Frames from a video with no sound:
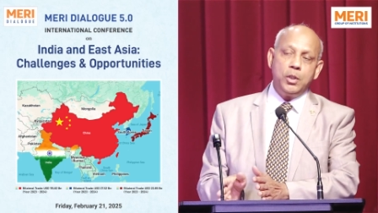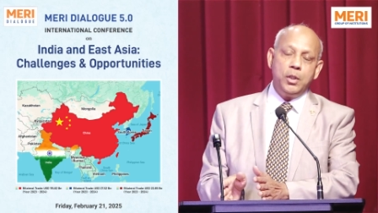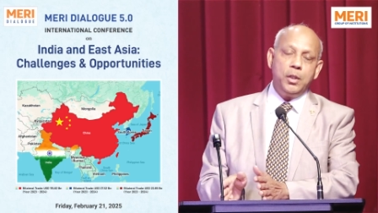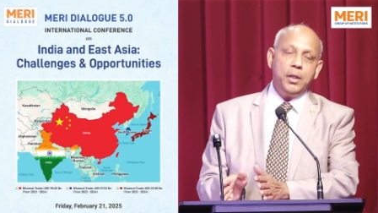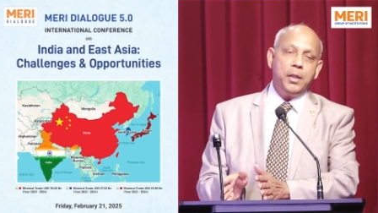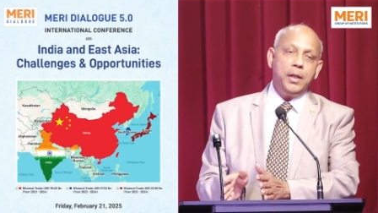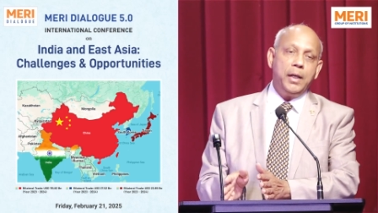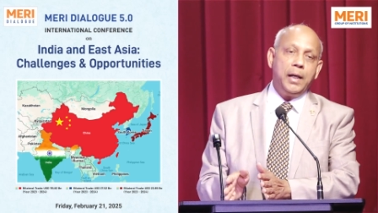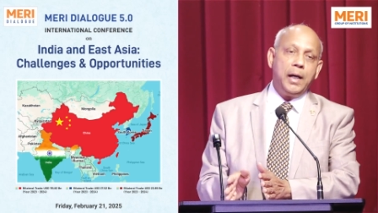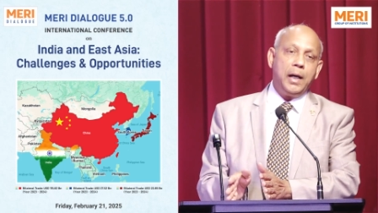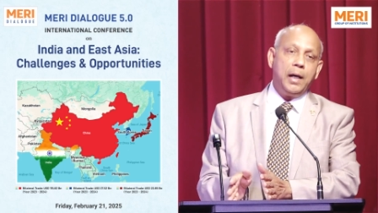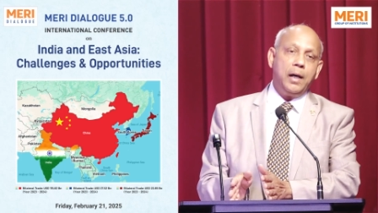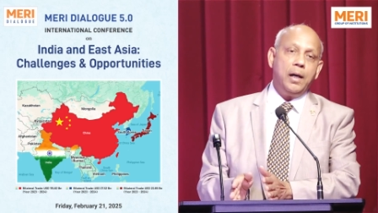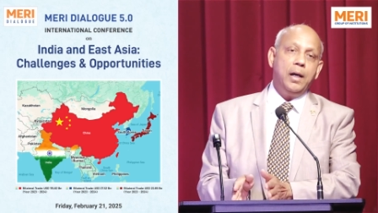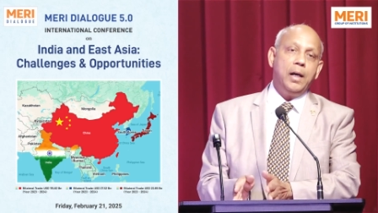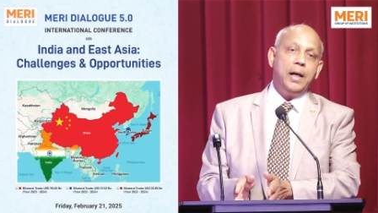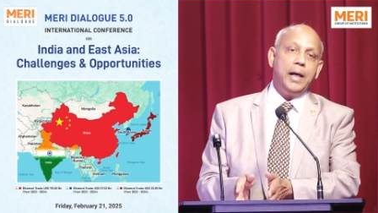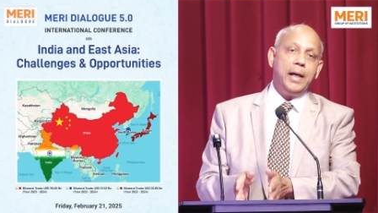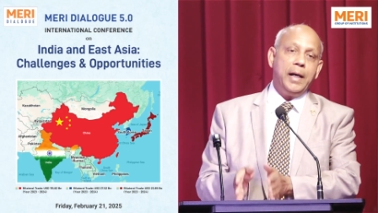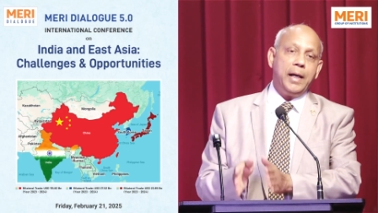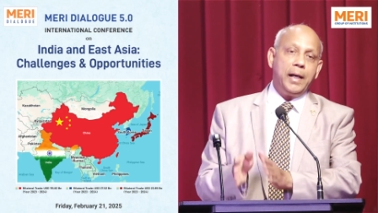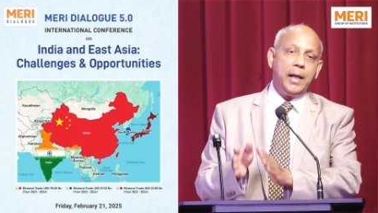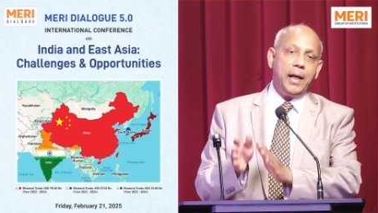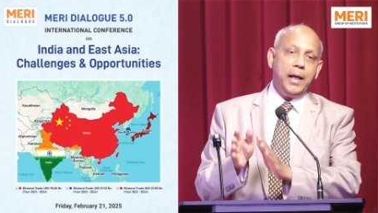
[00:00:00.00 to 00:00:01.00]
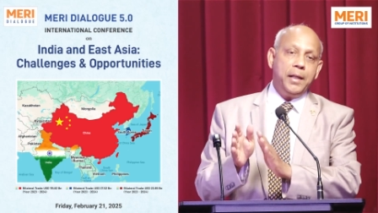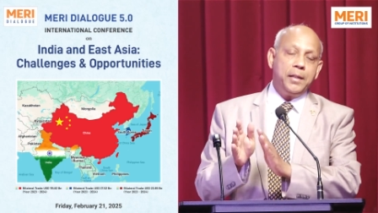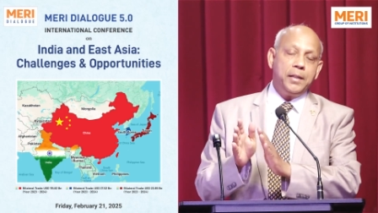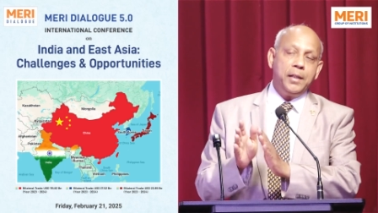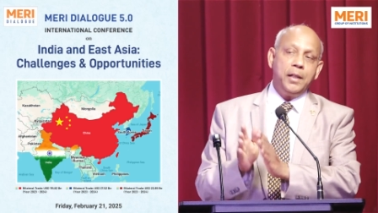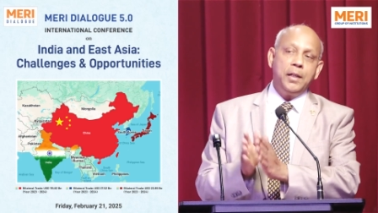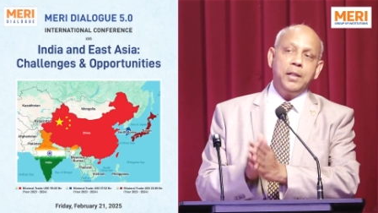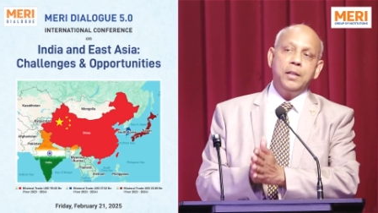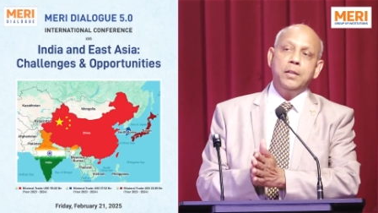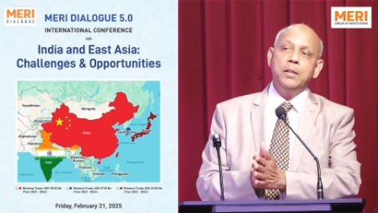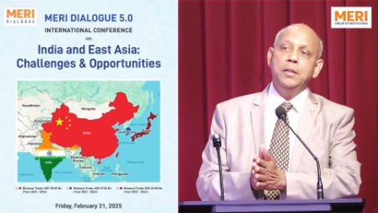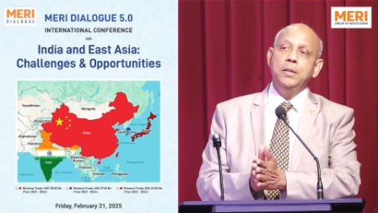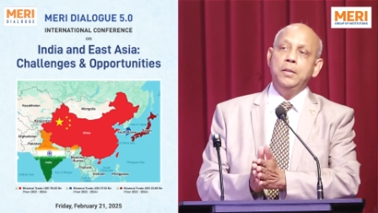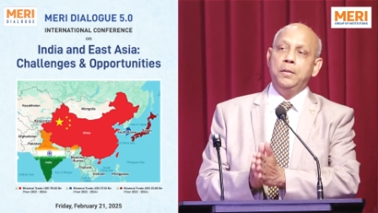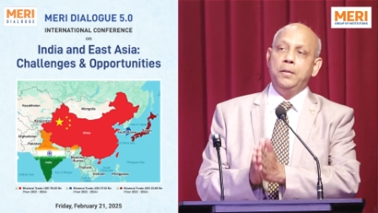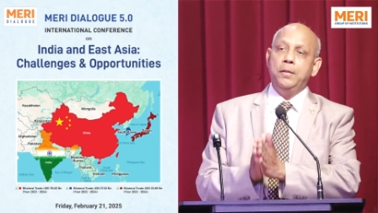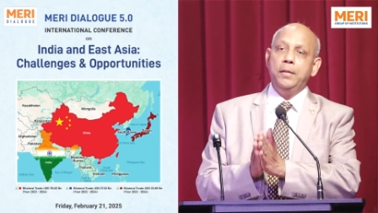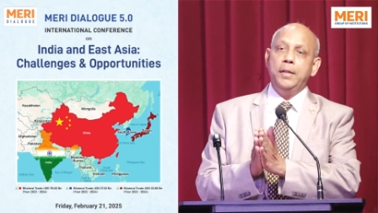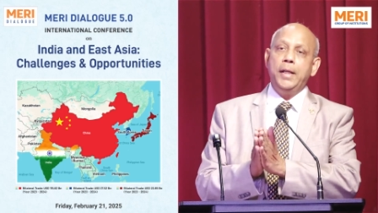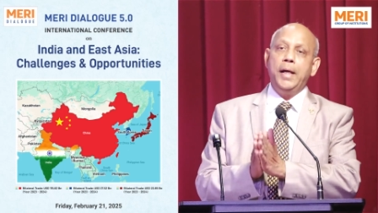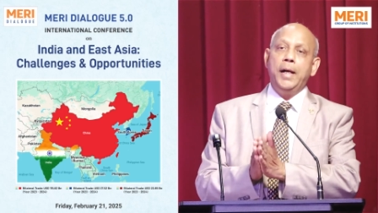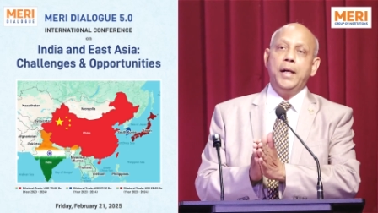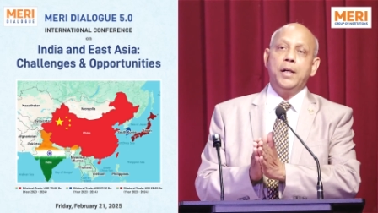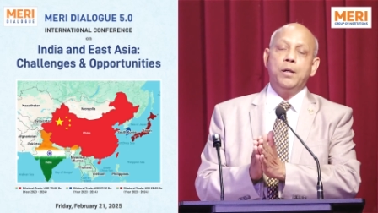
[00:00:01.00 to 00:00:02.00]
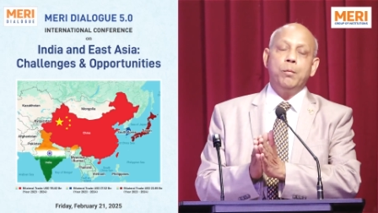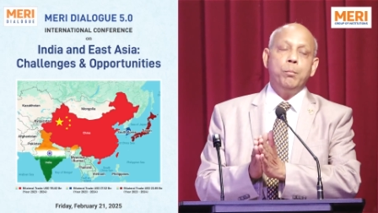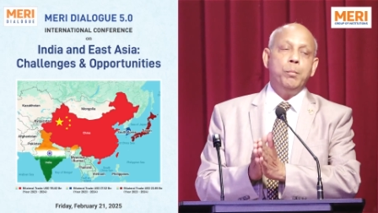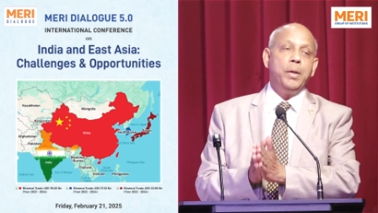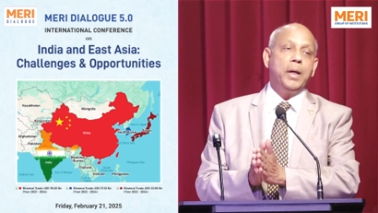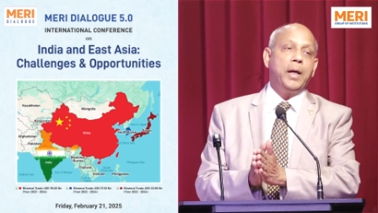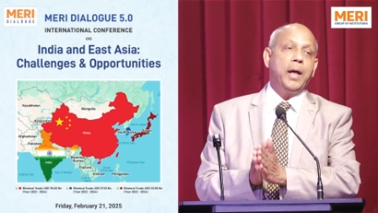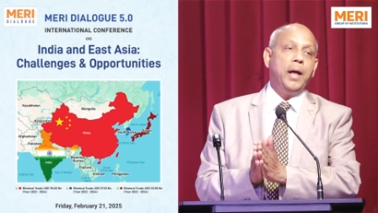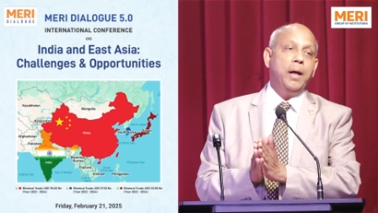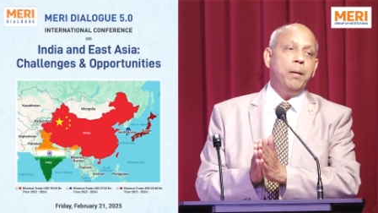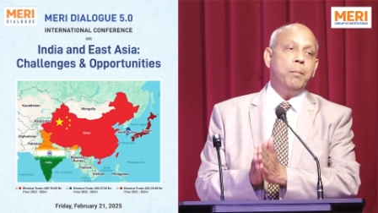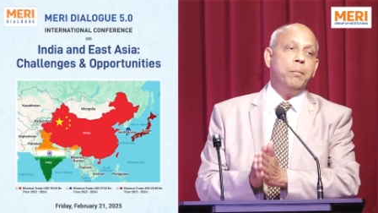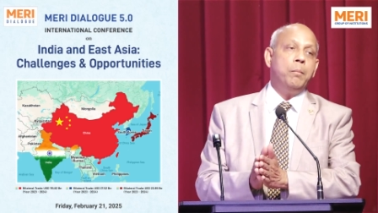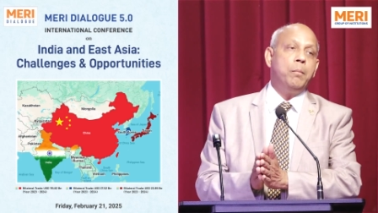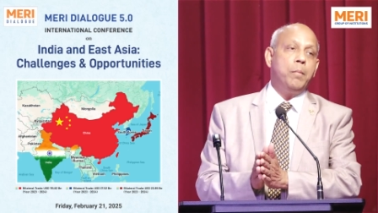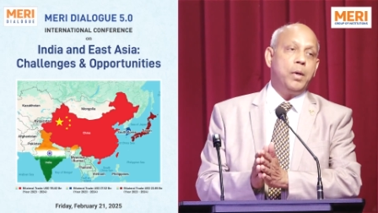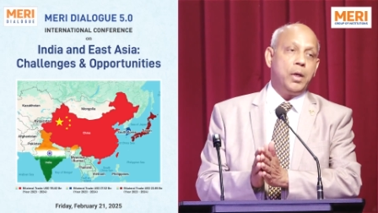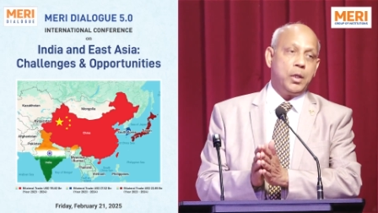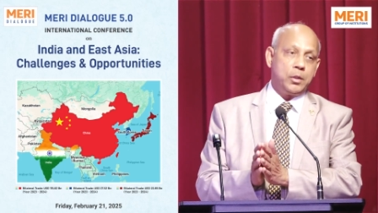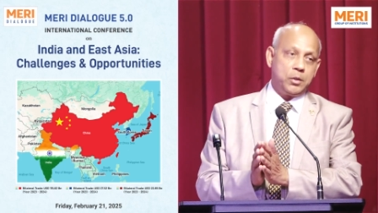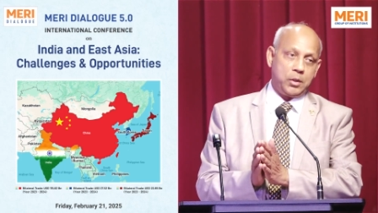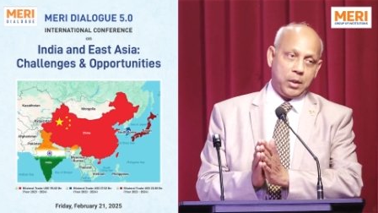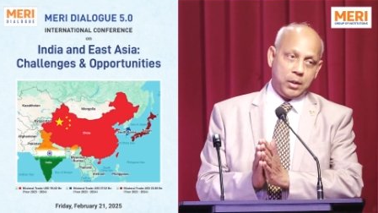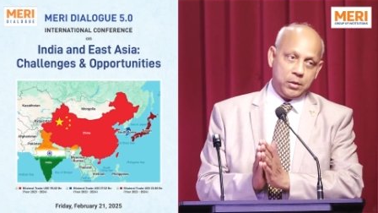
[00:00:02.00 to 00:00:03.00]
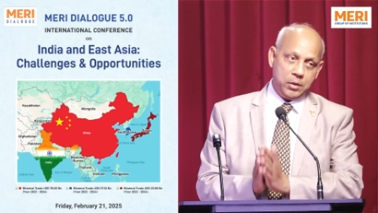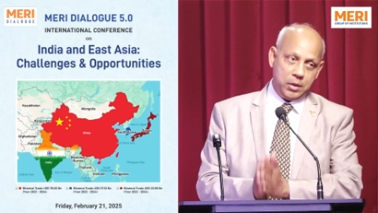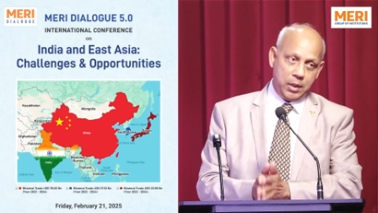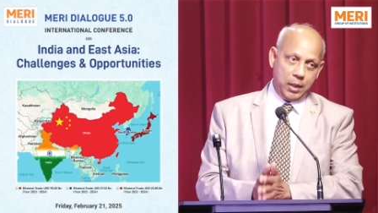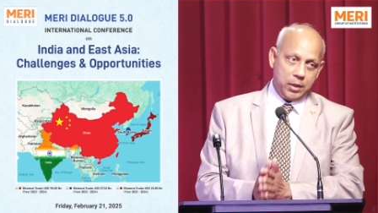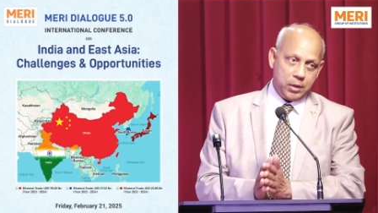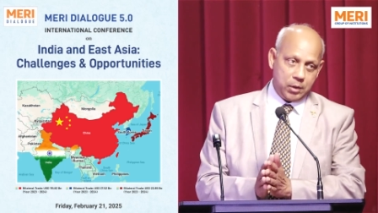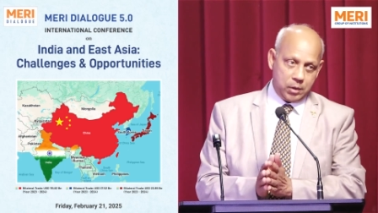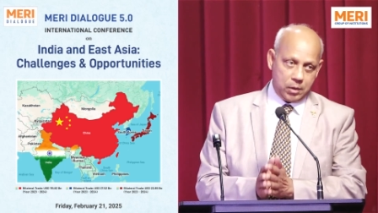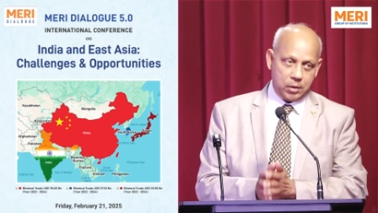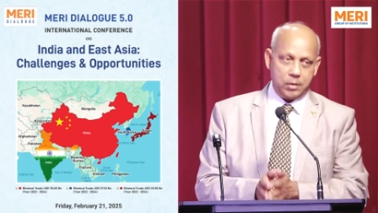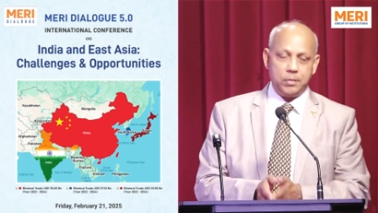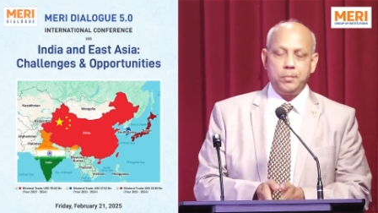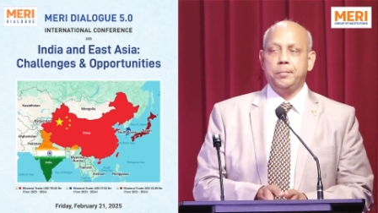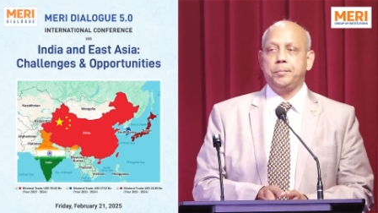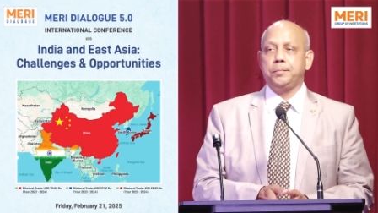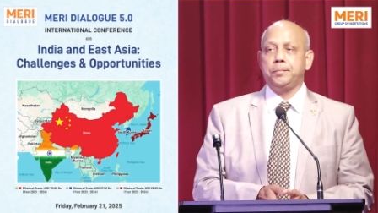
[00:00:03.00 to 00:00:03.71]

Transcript: in India, and I think that became a success.